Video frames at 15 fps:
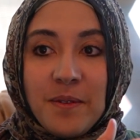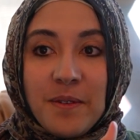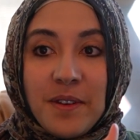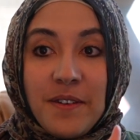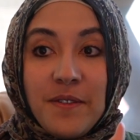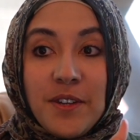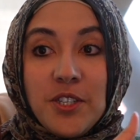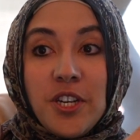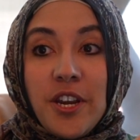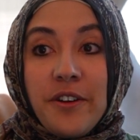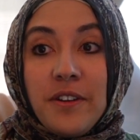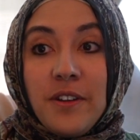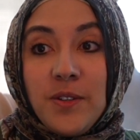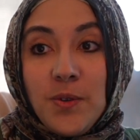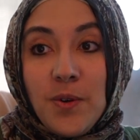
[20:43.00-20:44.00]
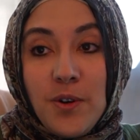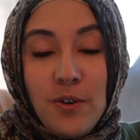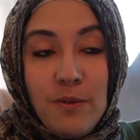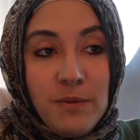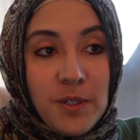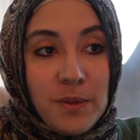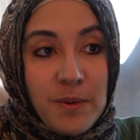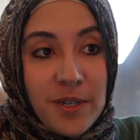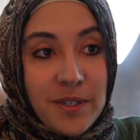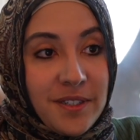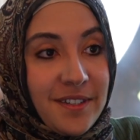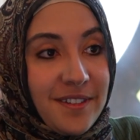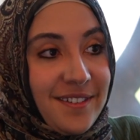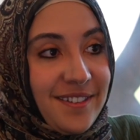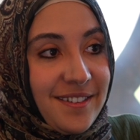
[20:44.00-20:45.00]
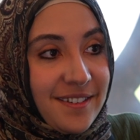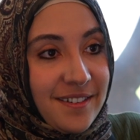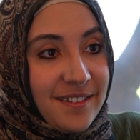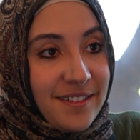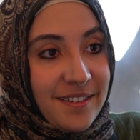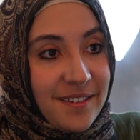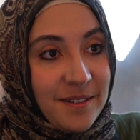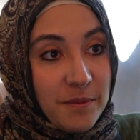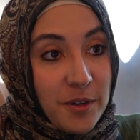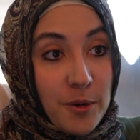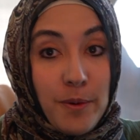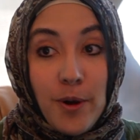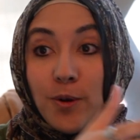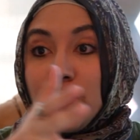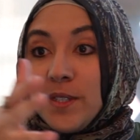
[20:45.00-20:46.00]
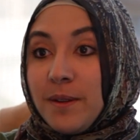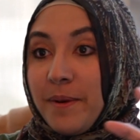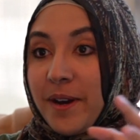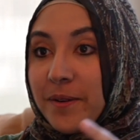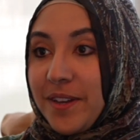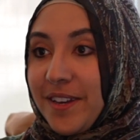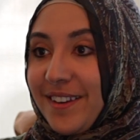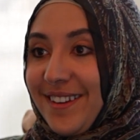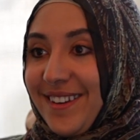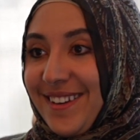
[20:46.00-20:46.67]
giving charity to a homeless person, I'm gonna post about it.